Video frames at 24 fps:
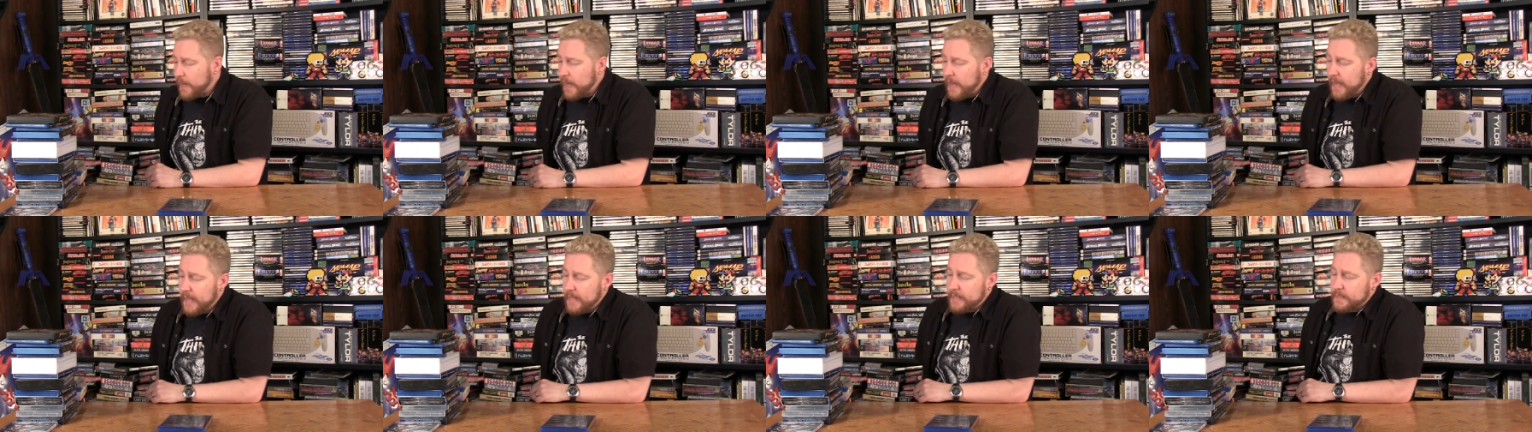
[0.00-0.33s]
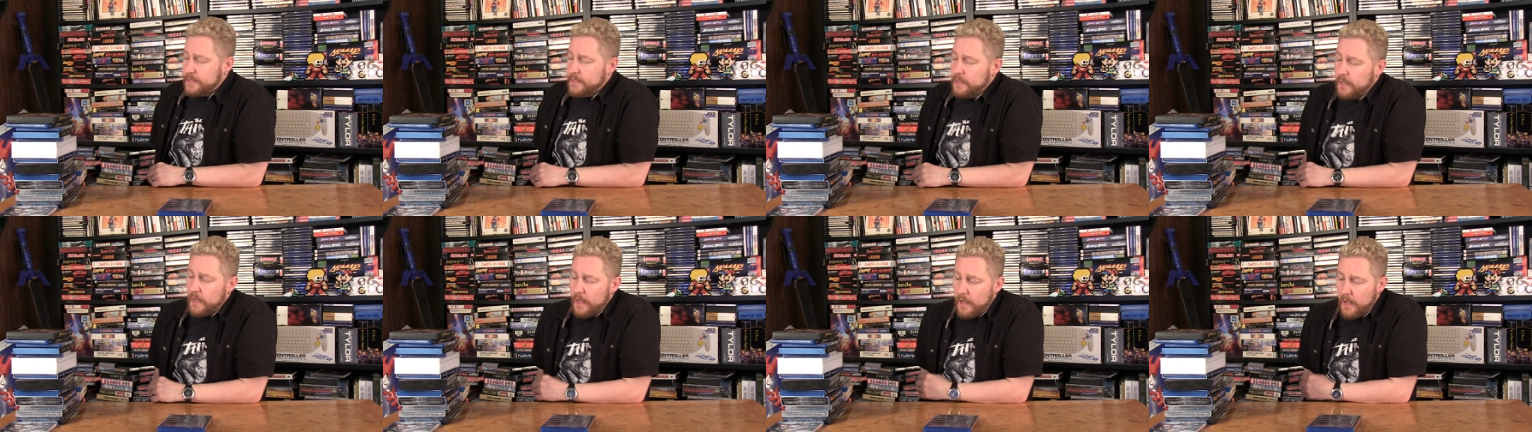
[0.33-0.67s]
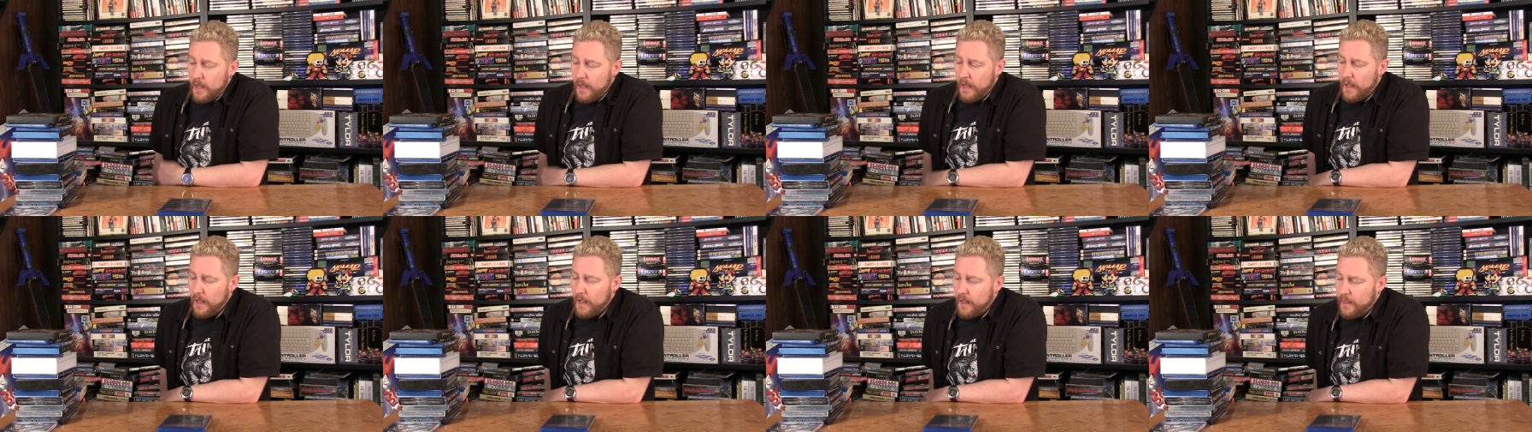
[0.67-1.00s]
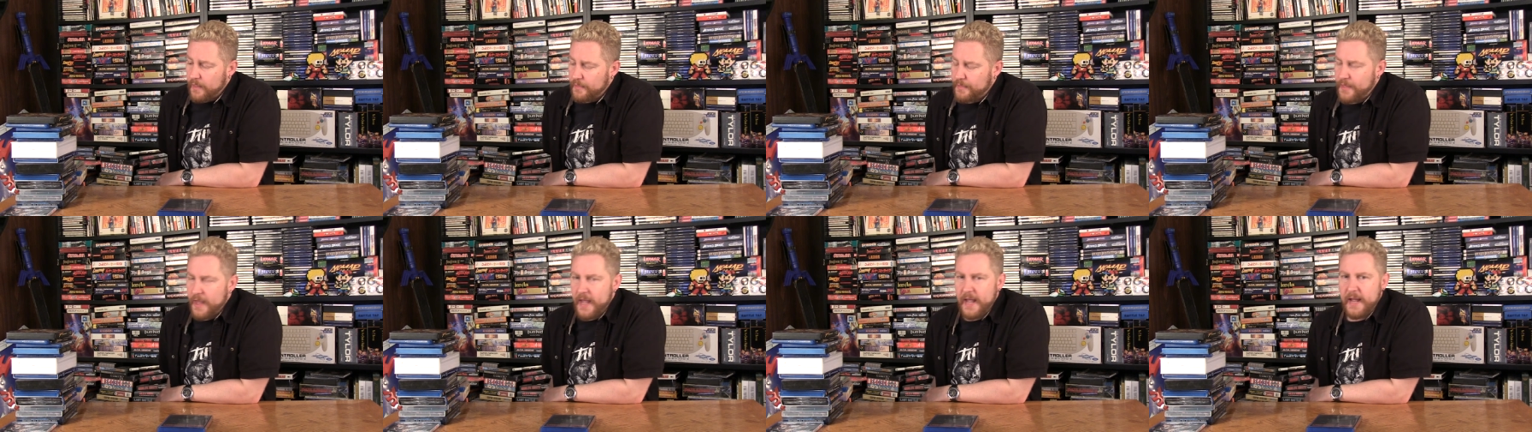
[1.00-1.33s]
And
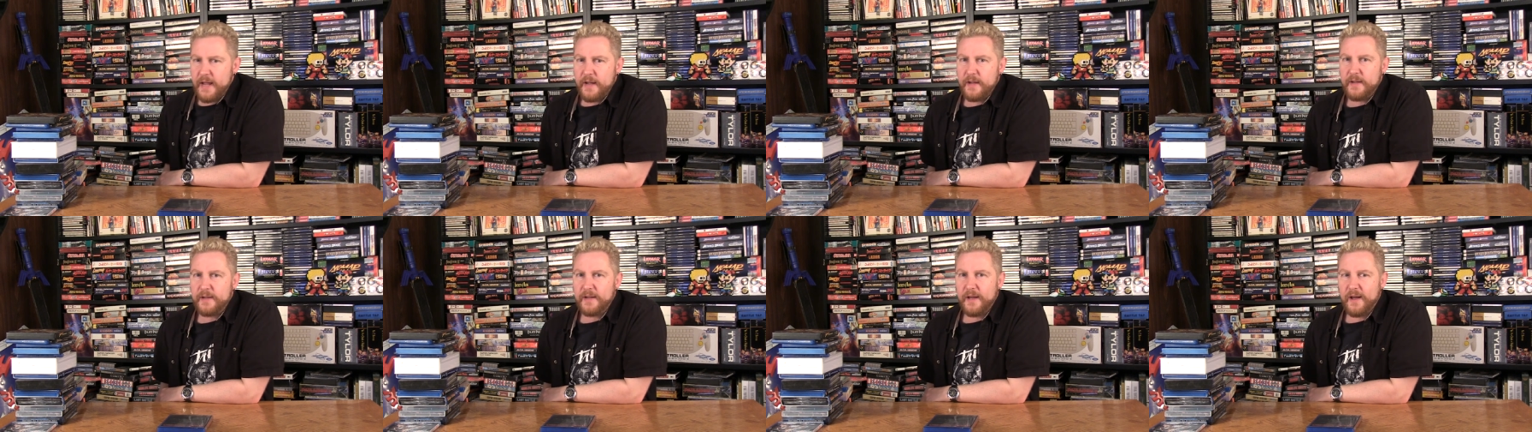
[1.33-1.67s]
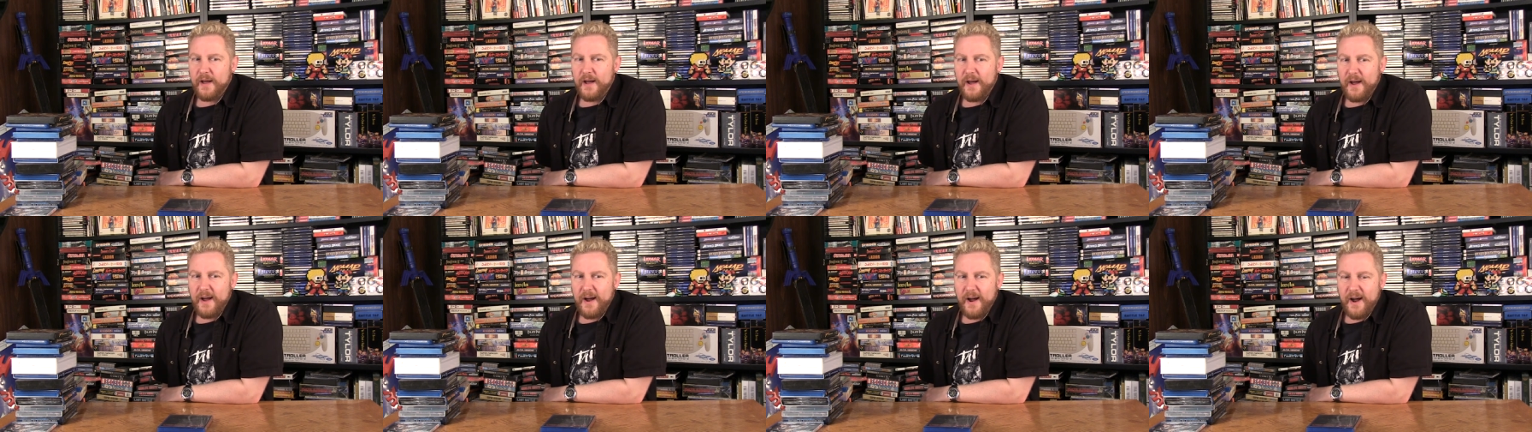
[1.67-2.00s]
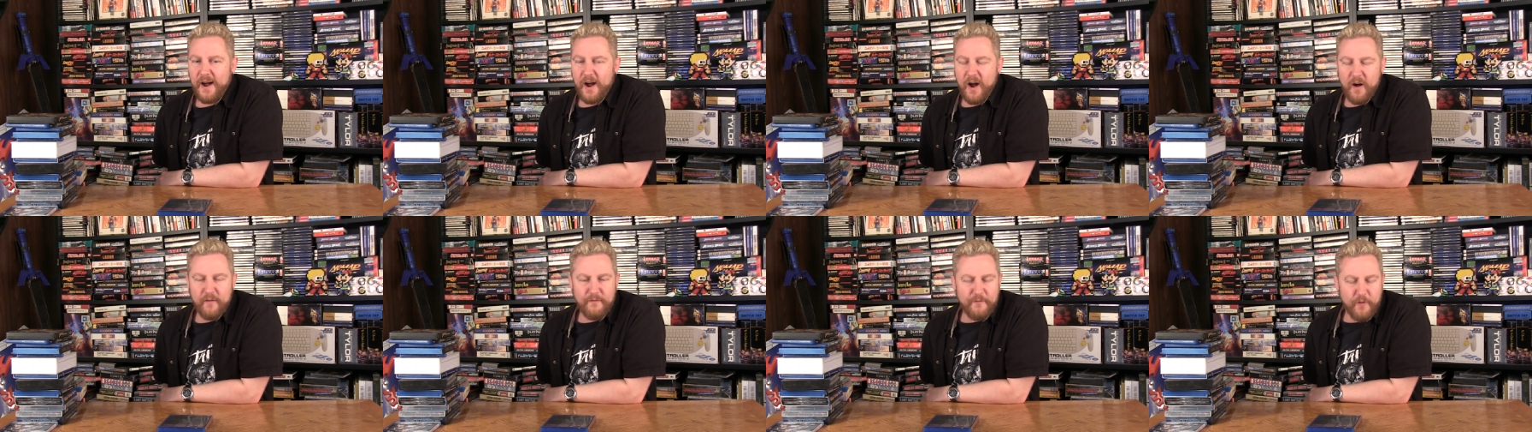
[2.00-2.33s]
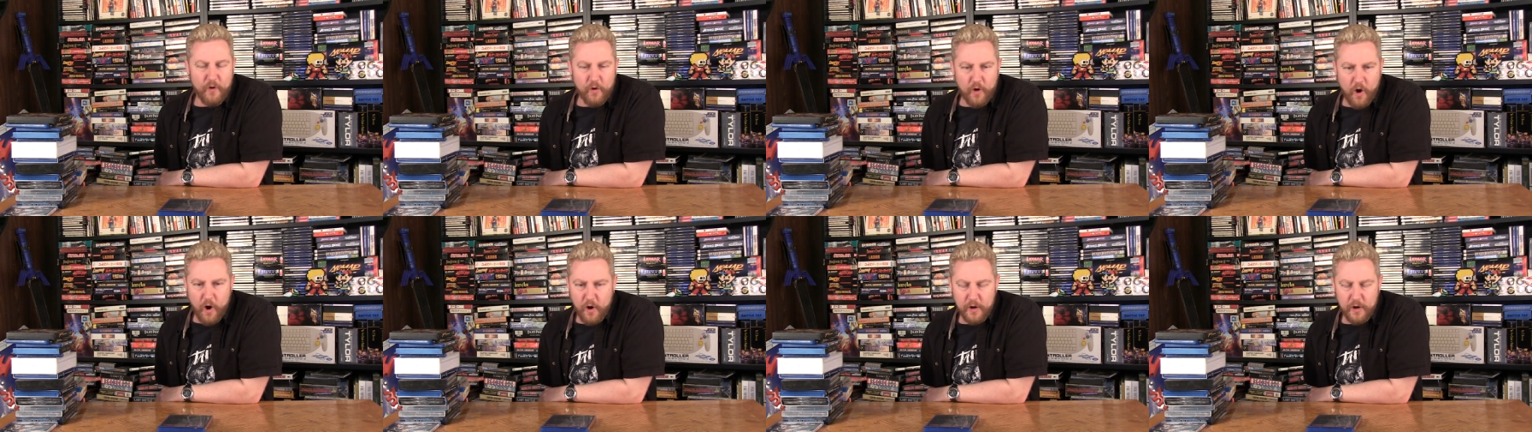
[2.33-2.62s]
they for